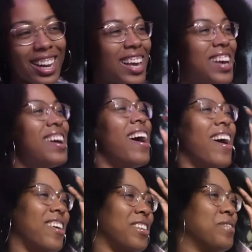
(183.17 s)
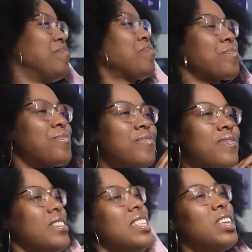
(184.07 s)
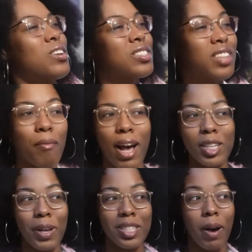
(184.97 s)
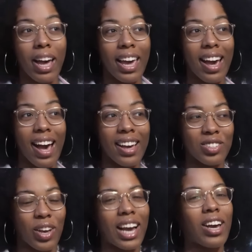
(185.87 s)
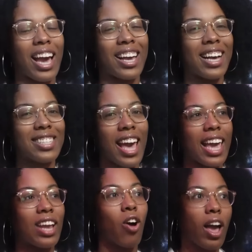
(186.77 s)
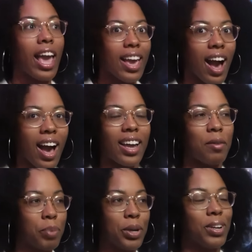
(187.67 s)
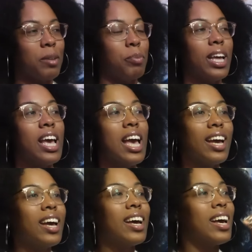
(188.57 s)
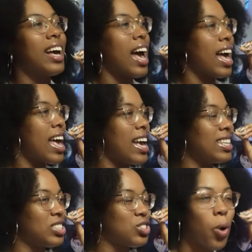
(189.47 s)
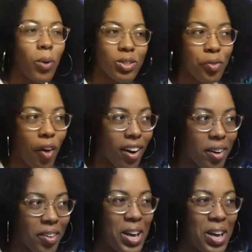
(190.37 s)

it. Um, there are some aspects about AI, so like, okay, I can't say I hate AI, period, but it's going too far.